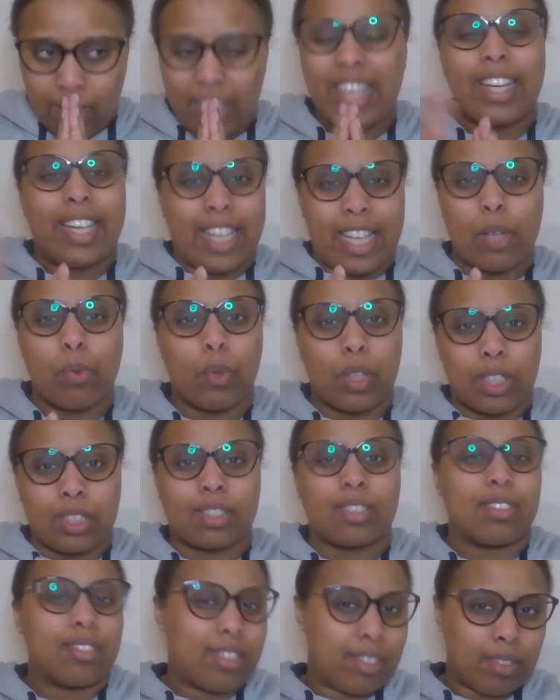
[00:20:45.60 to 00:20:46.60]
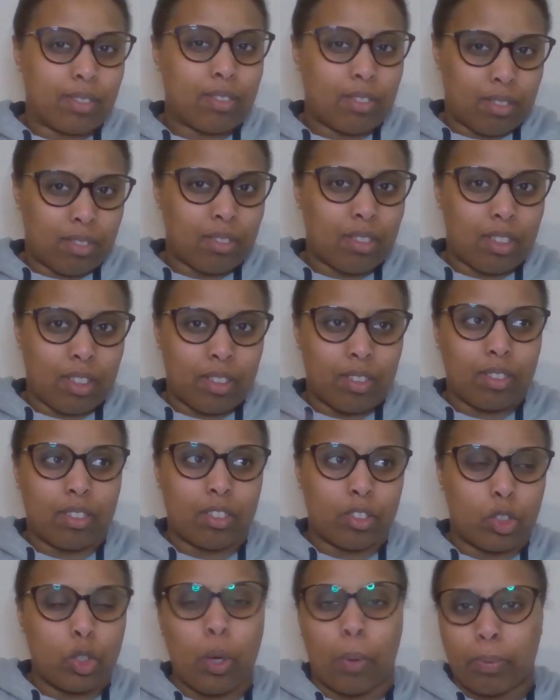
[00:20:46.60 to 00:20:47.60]
he was the
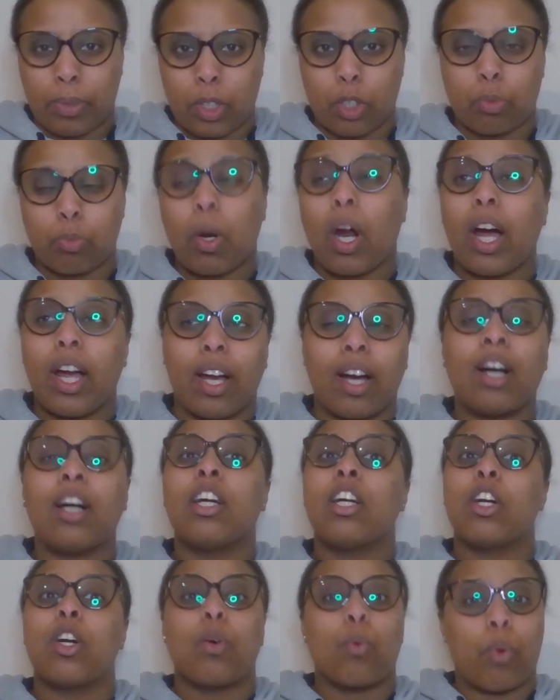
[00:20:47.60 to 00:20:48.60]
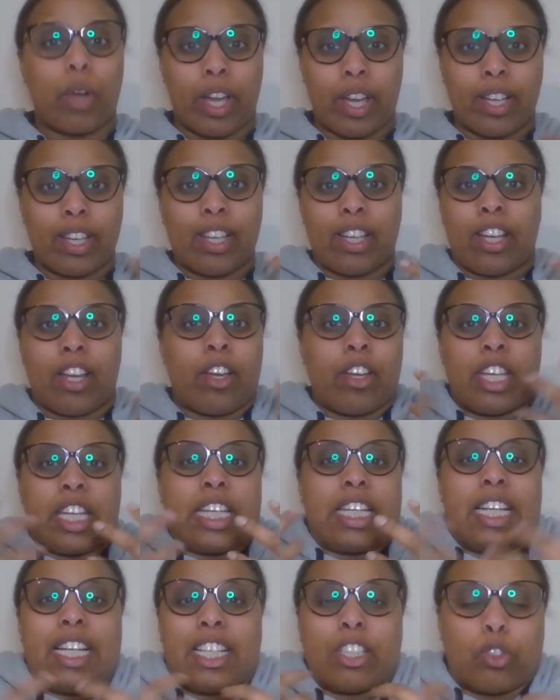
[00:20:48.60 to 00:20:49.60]
two episodes prior, where
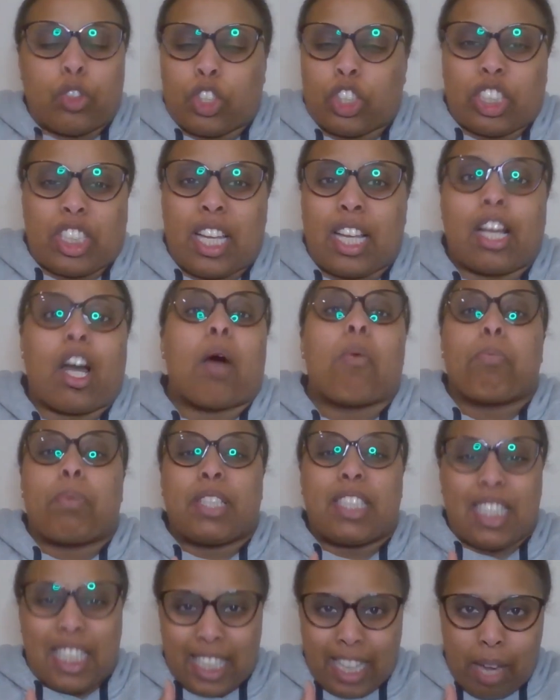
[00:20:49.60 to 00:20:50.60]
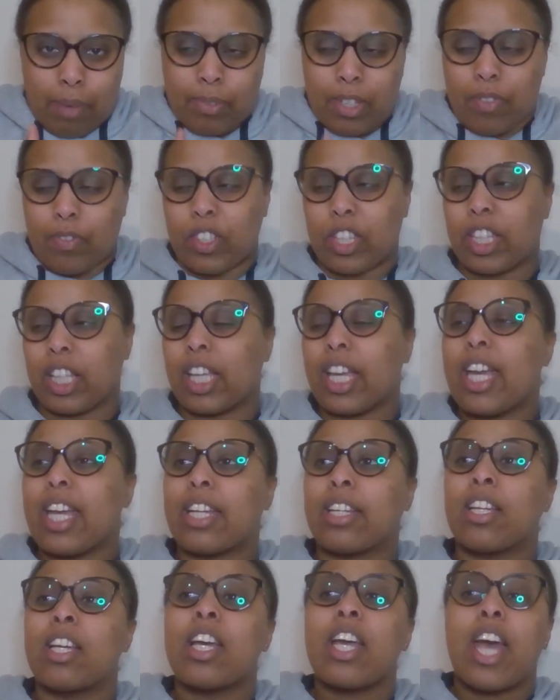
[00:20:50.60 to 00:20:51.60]
he literally just encompassed and kept everything
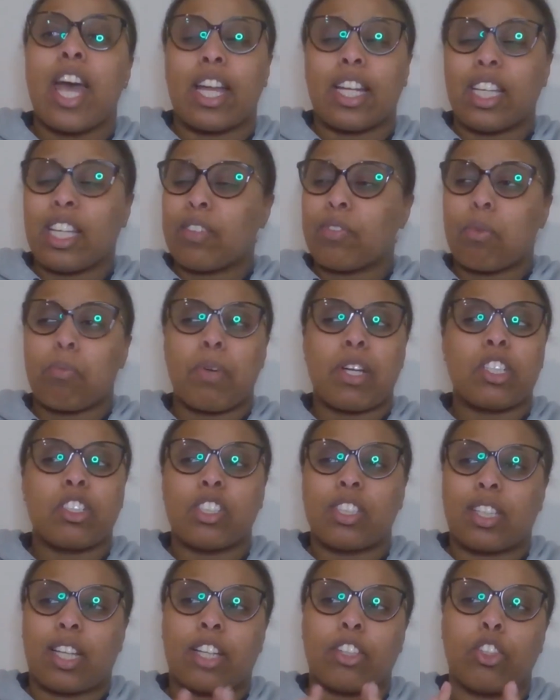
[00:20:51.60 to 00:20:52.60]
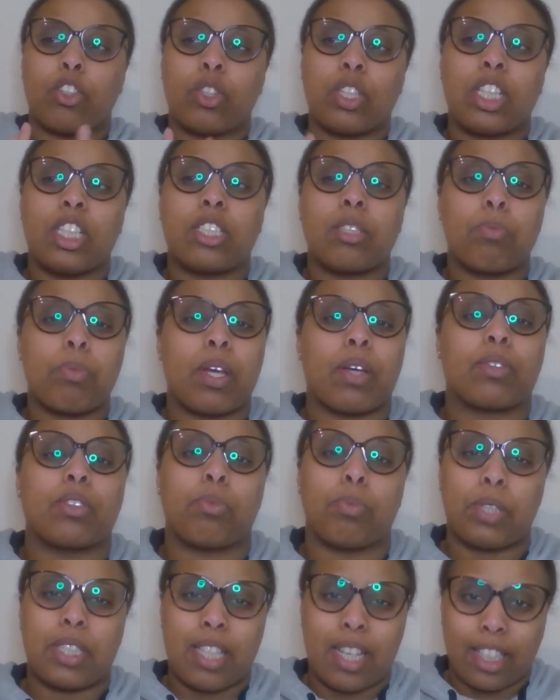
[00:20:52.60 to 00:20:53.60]
in. And he even mentioned that you need to be able to
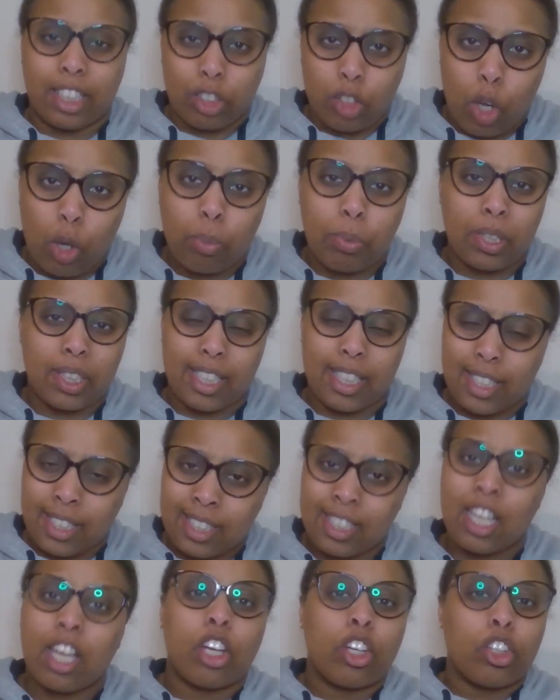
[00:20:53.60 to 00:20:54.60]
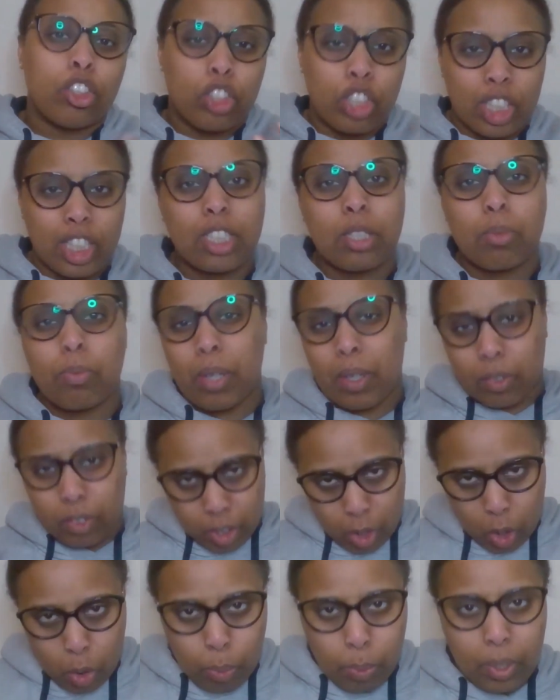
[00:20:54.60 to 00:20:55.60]
be telling Toby this. You need to be able to
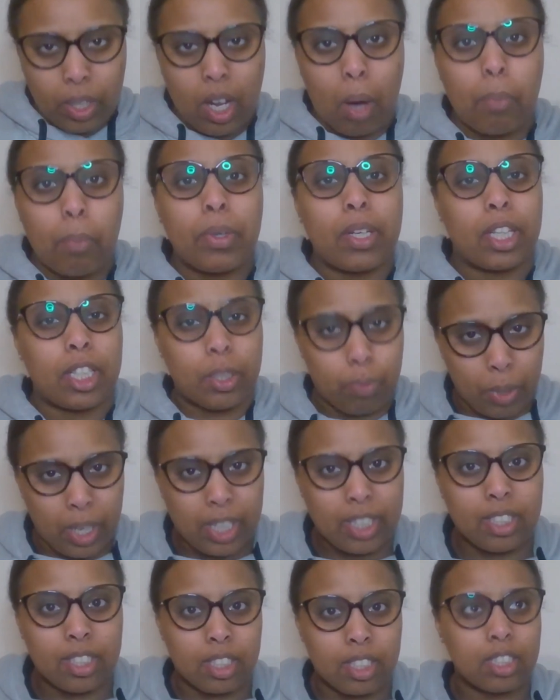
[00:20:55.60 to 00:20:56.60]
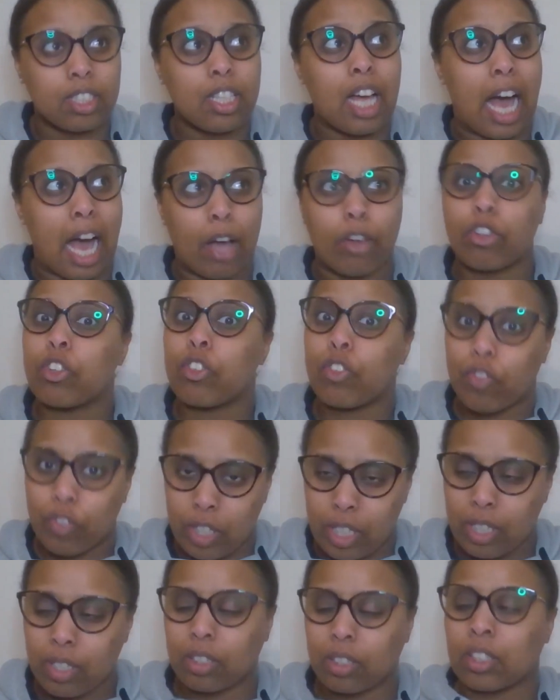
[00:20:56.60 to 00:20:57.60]
open up and express how you
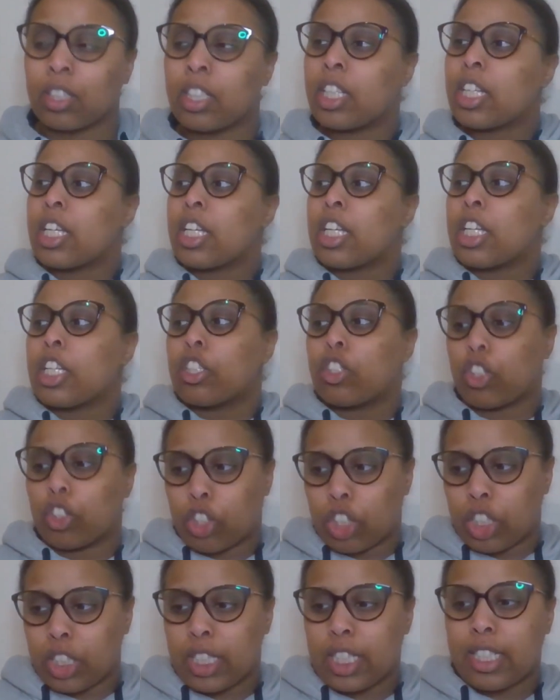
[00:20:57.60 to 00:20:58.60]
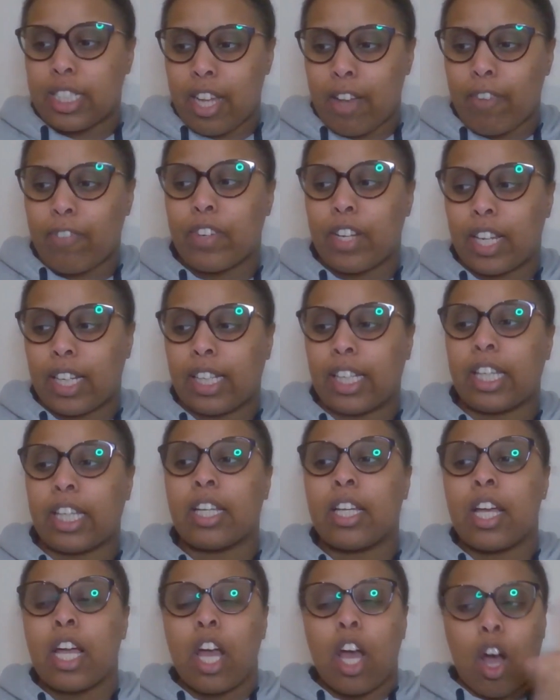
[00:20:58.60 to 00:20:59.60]
feel. So she did
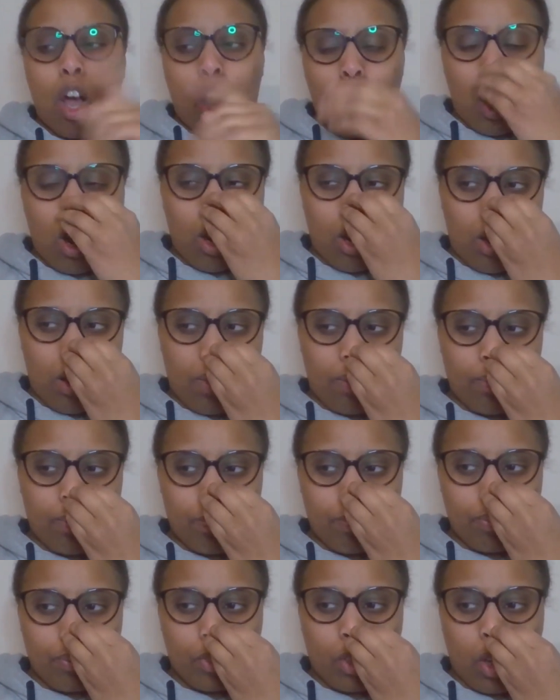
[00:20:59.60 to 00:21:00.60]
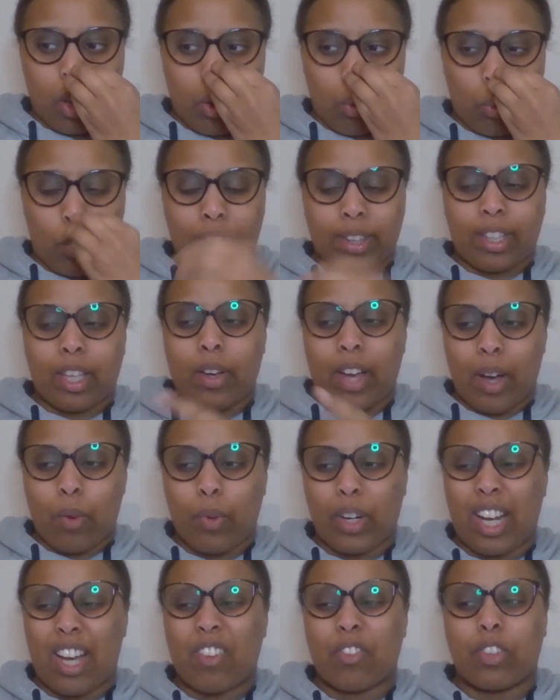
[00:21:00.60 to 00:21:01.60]
definitely, when they
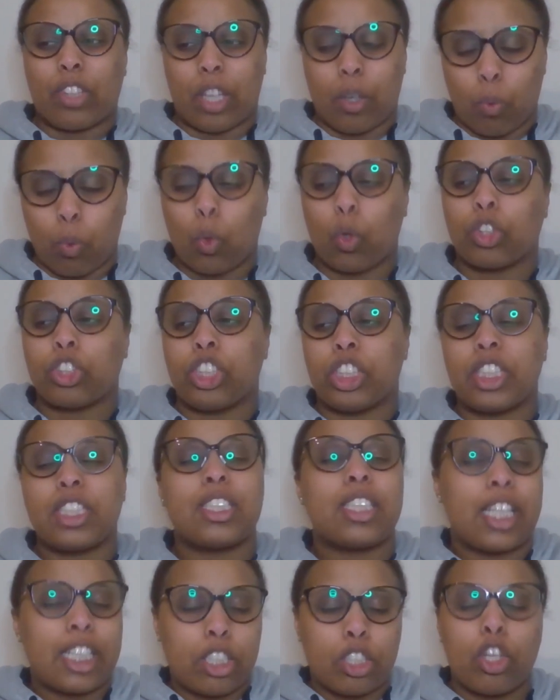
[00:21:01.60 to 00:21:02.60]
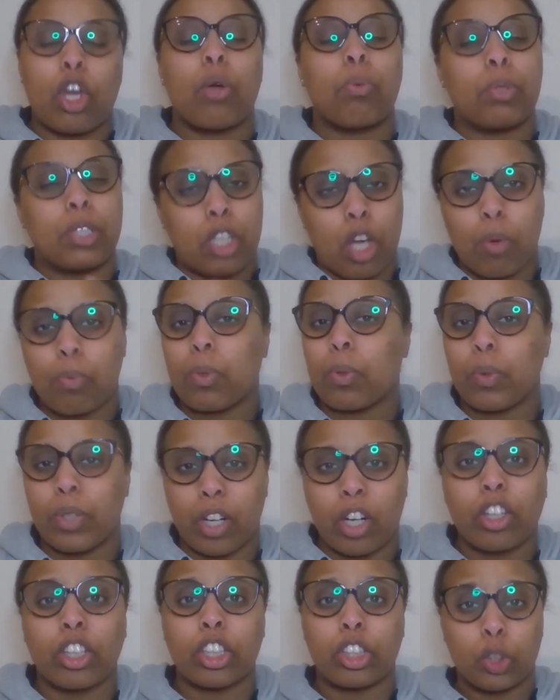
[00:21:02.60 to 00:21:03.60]
went out for their walk, she did say to Toby, Toby, we
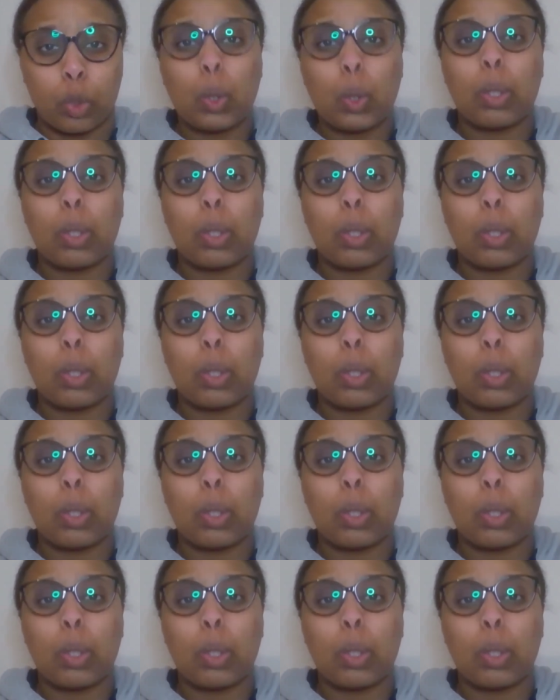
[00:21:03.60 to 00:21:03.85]
are going to talk